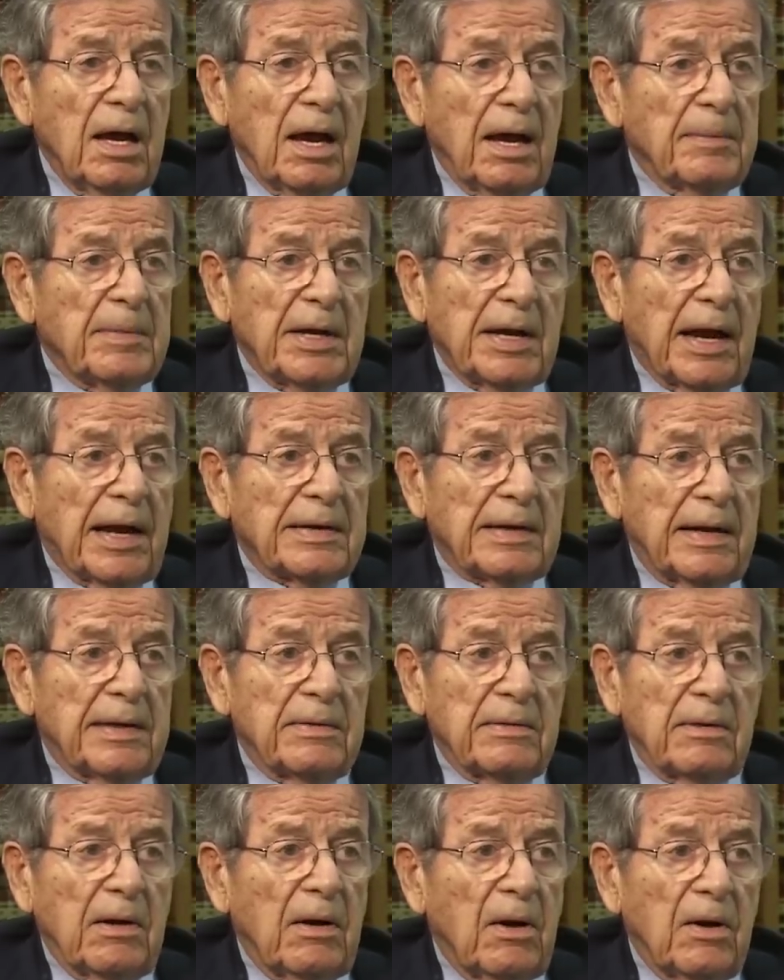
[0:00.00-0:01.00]
I mean, I got
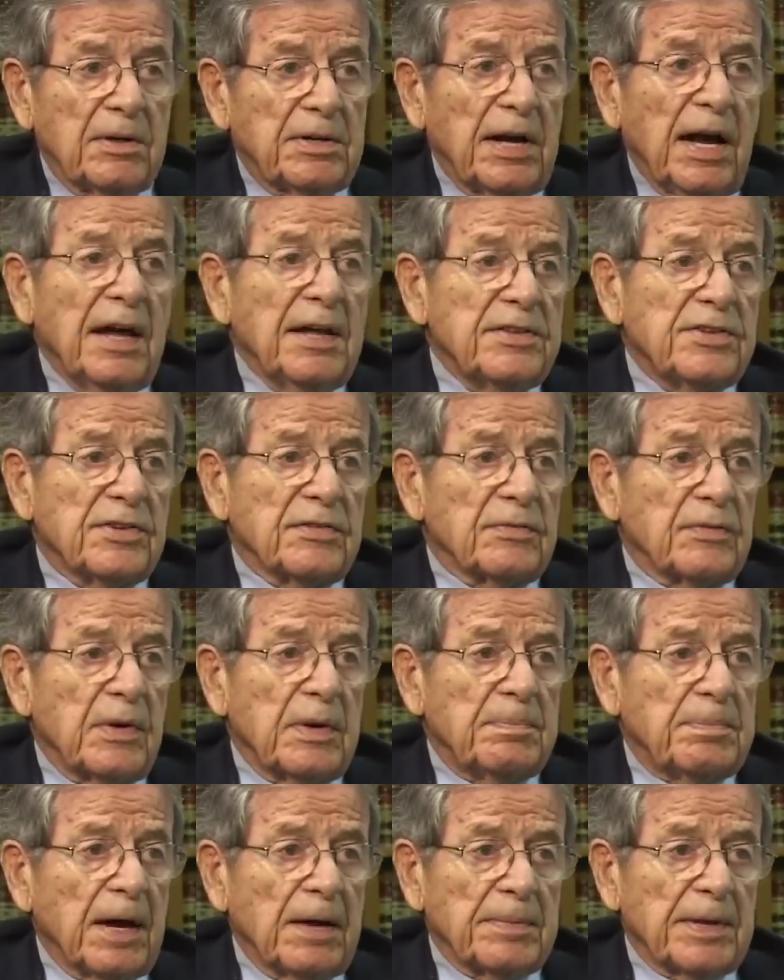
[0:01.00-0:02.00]
all kinds of
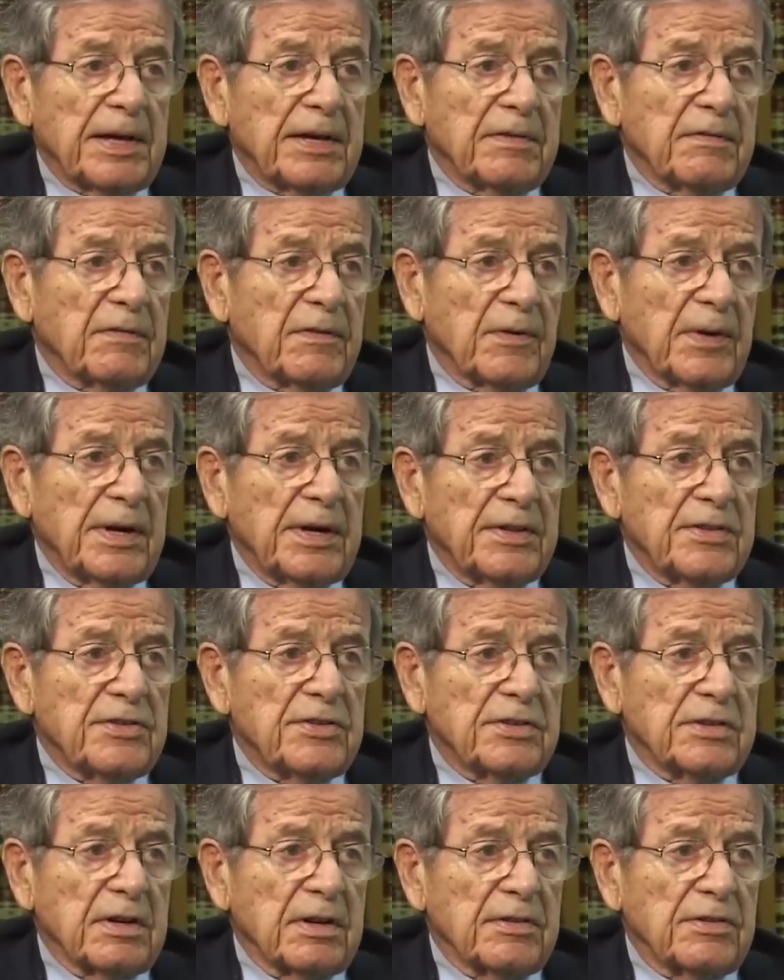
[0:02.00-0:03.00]
Republican
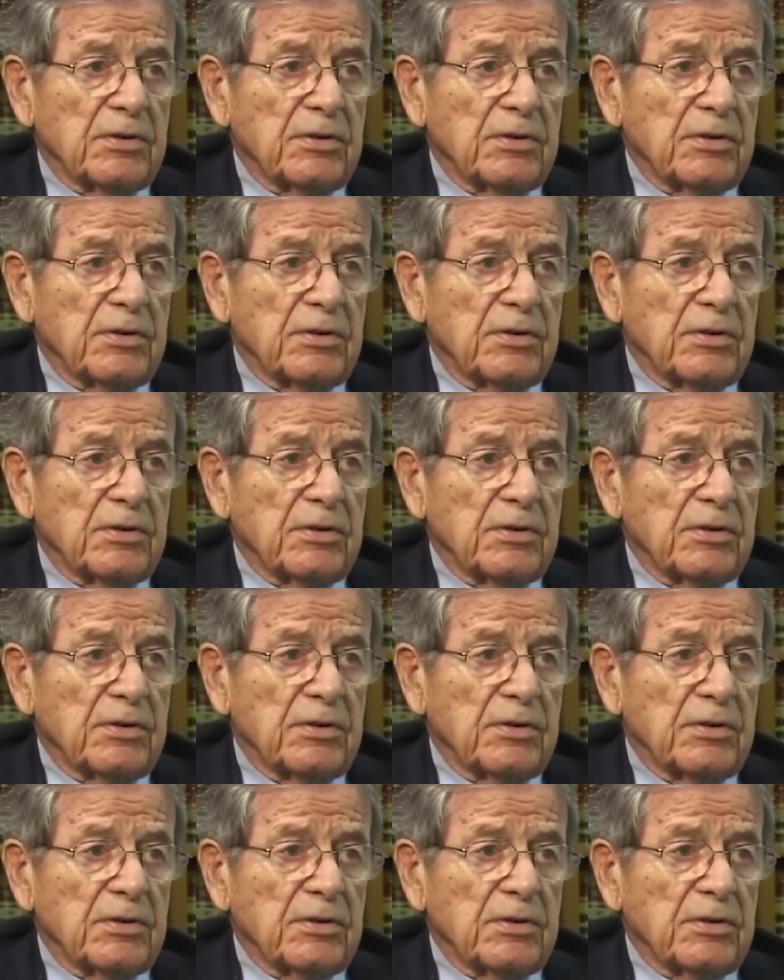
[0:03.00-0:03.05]
friends uh,